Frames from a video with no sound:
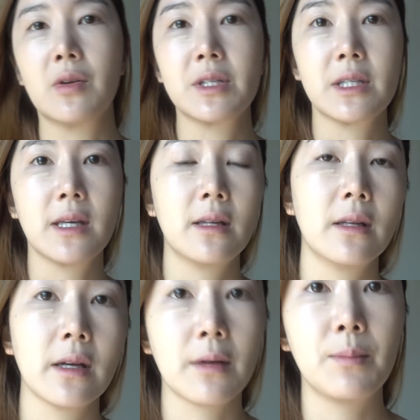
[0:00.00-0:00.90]
your skin
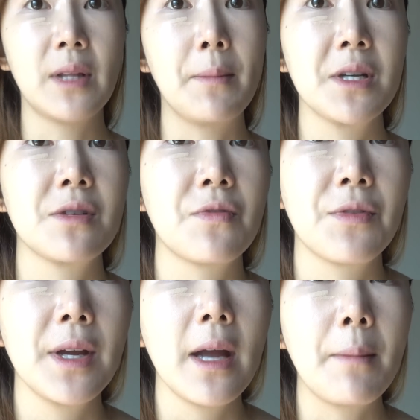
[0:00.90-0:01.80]
look blemish free.